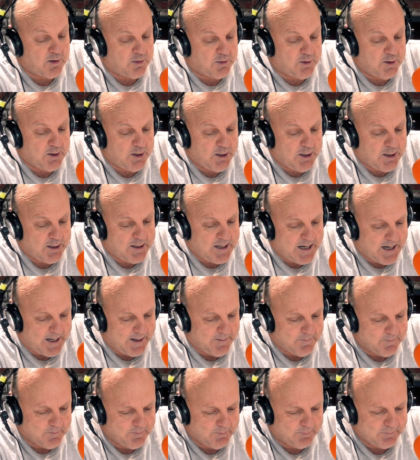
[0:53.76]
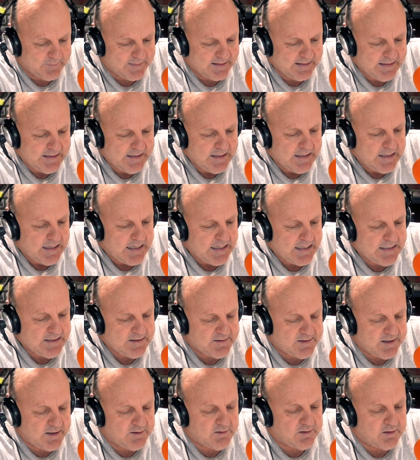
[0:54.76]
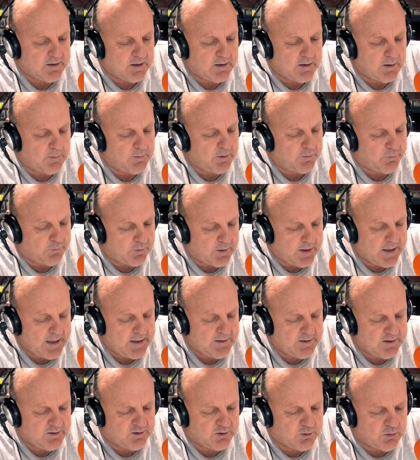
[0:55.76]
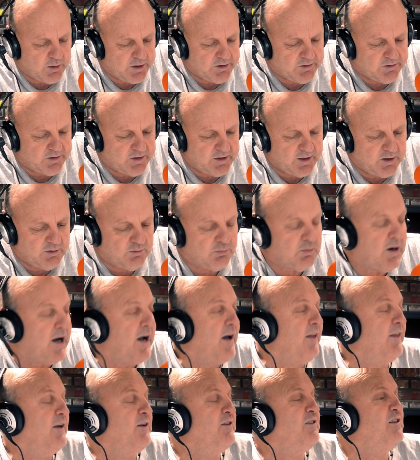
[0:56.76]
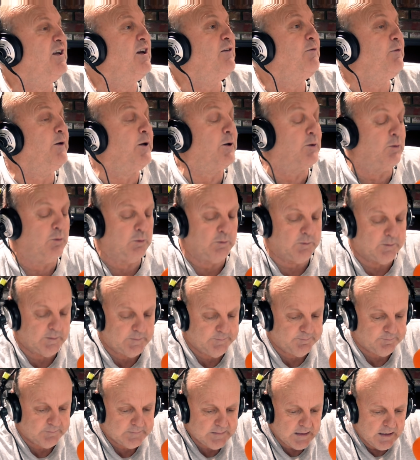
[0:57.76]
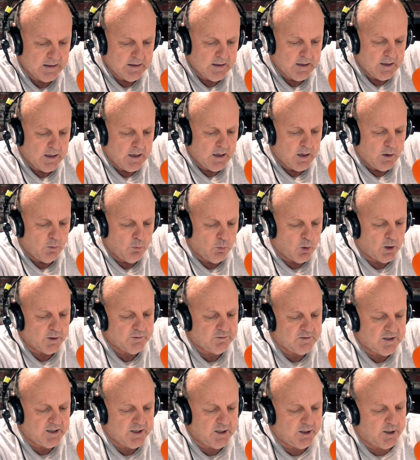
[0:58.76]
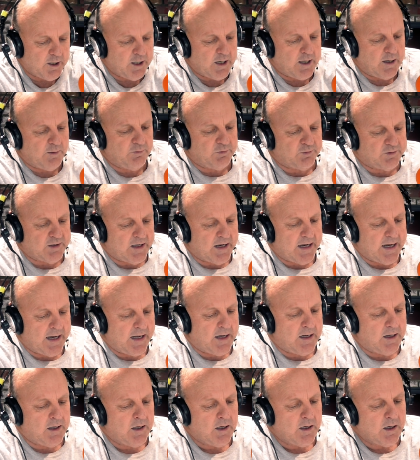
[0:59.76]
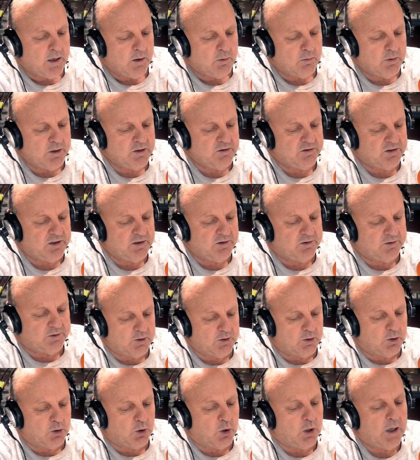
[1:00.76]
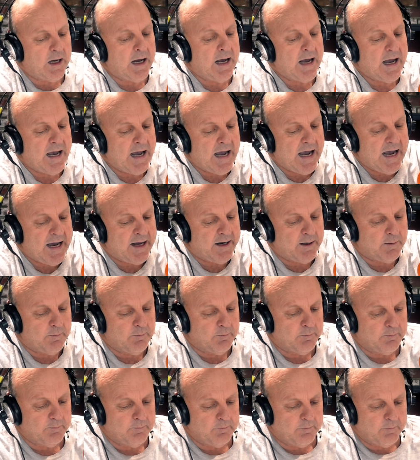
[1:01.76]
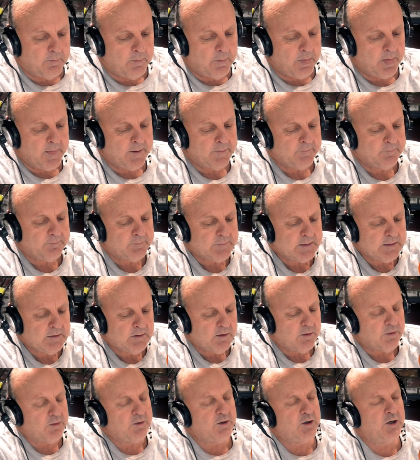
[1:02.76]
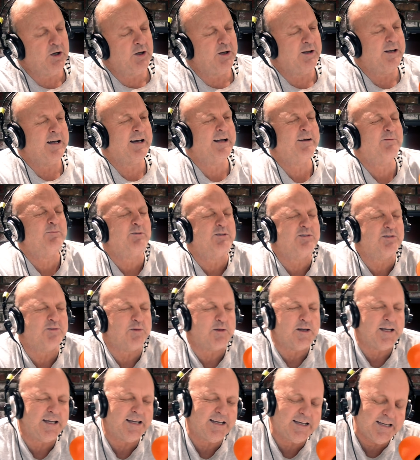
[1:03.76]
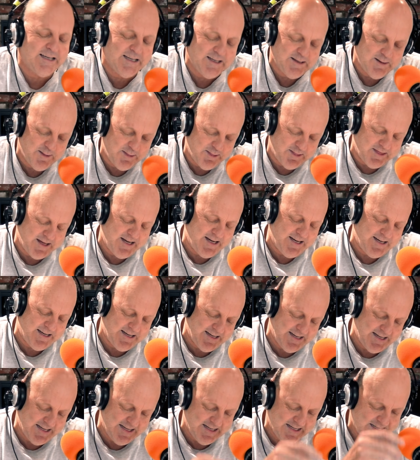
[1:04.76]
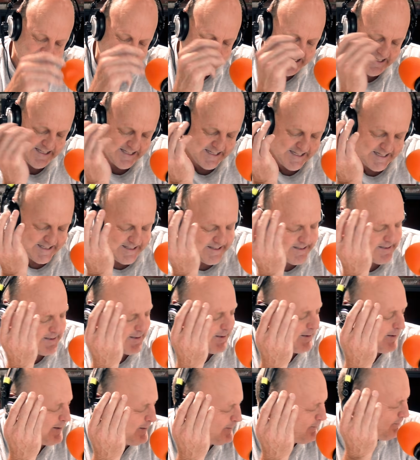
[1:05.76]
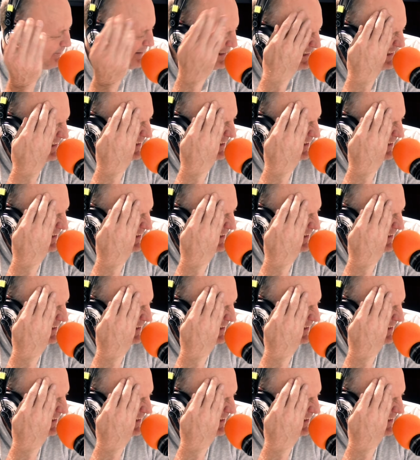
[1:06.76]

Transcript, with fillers: to the third nun and says, I'm afraid this question is rather difficult. What did Eve say when saw Adam? Third nun was thinking, thinking. She said, Oh,